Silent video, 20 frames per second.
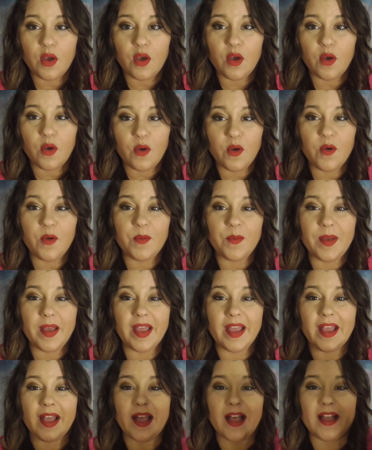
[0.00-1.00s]
Oh
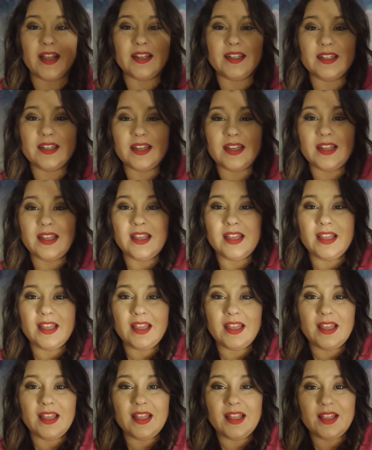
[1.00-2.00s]
my gosh.
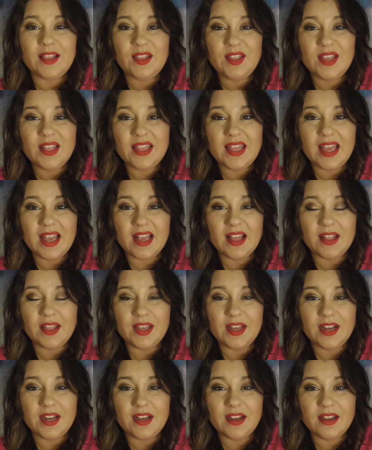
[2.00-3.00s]
Look at that
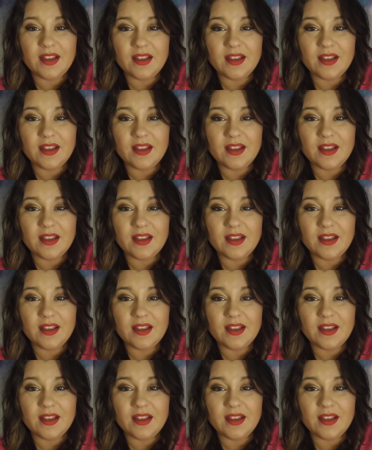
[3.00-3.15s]
color.